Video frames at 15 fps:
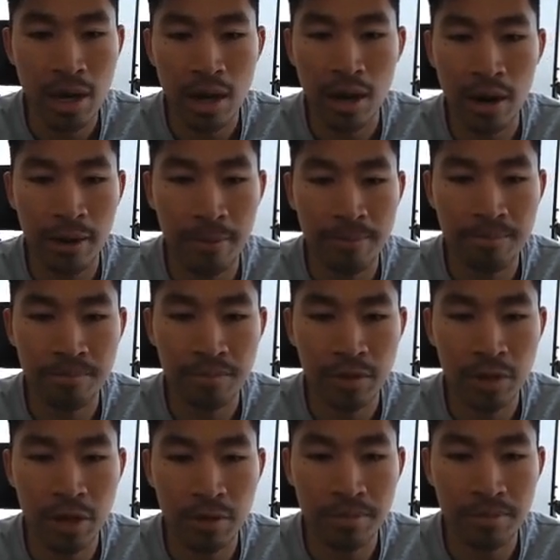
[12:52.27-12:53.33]

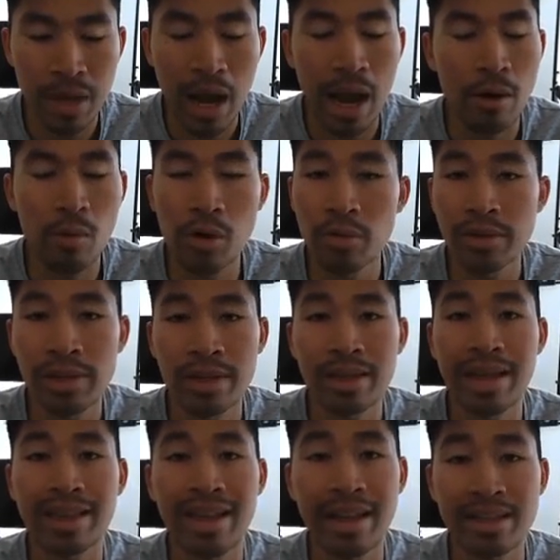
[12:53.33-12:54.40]
I went with it
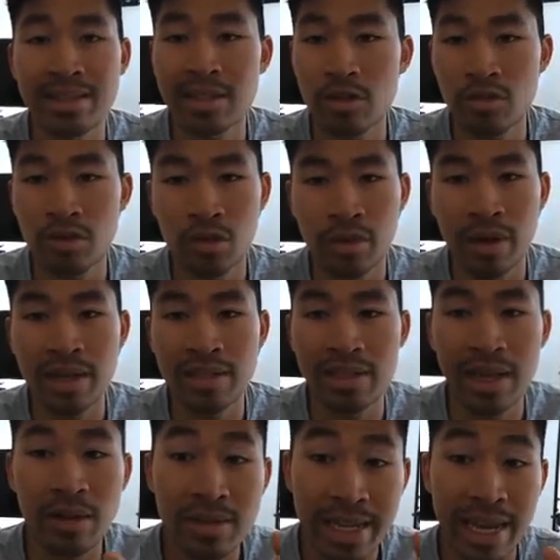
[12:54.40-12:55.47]
and I had zero regrets, and
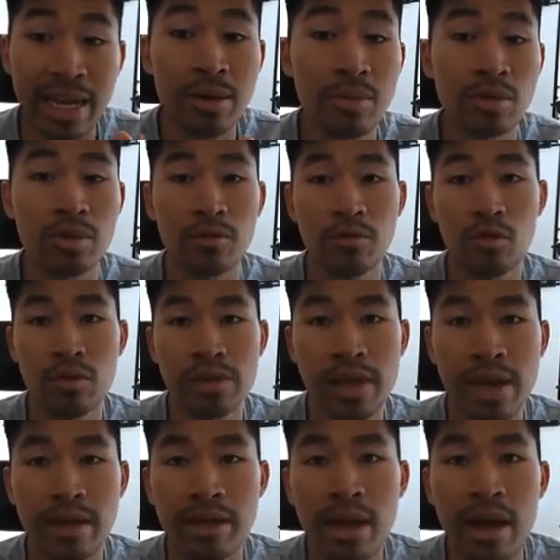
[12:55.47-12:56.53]
I was able to afford
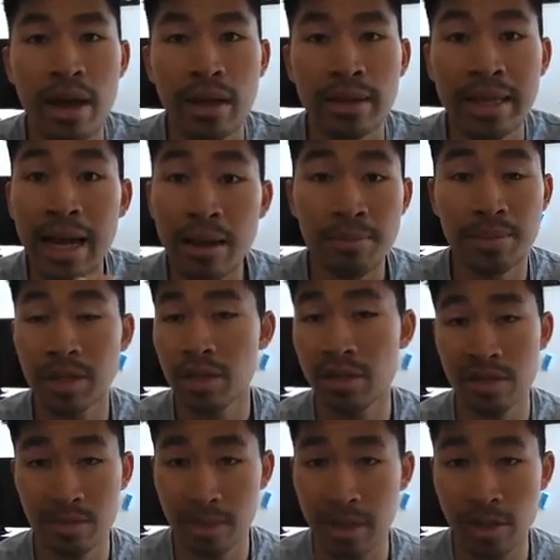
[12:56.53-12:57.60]
that not
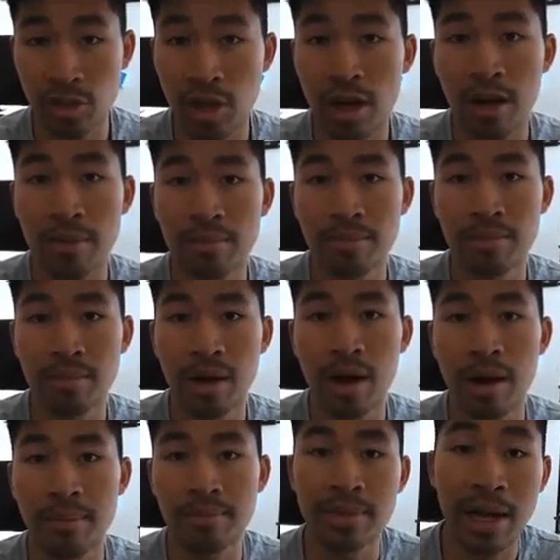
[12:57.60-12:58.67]
because of my job,
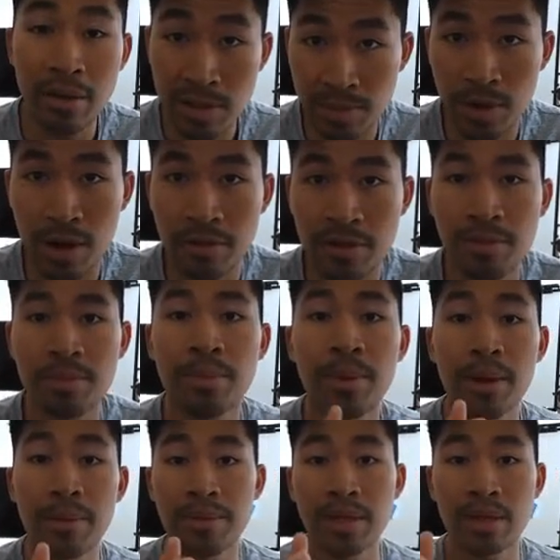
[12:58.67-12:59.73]
that was part of it,
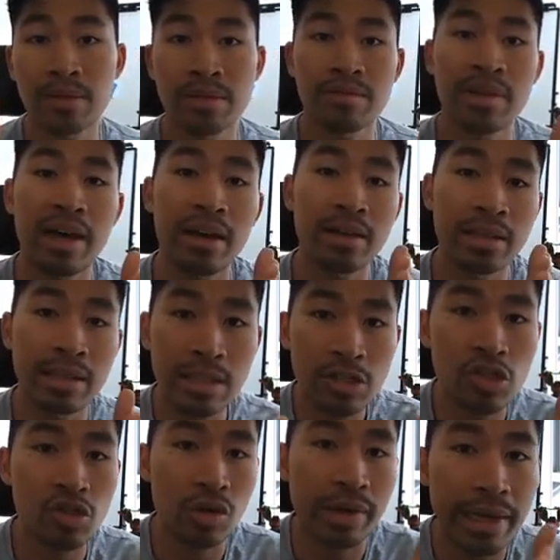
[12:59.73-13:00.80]
but because of that
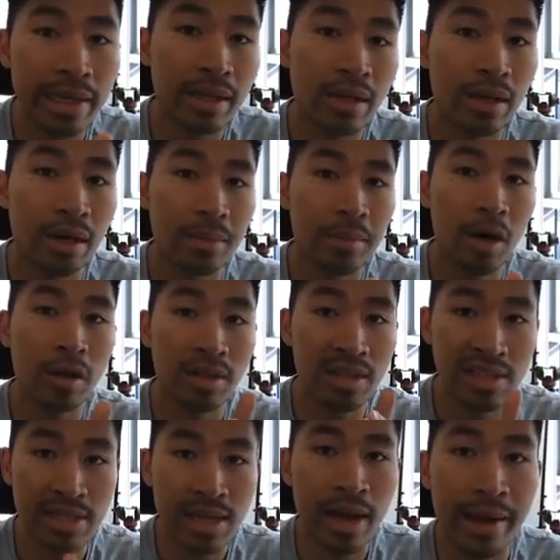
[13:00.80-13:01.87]
additional income on the
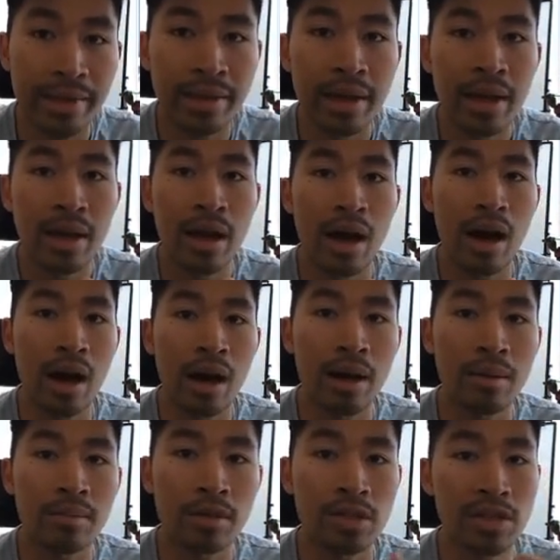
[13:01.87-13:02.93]
side.
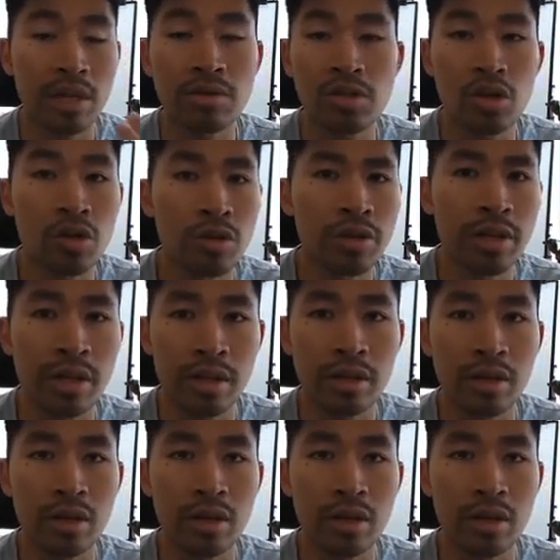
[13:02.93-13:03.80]
Because I was earning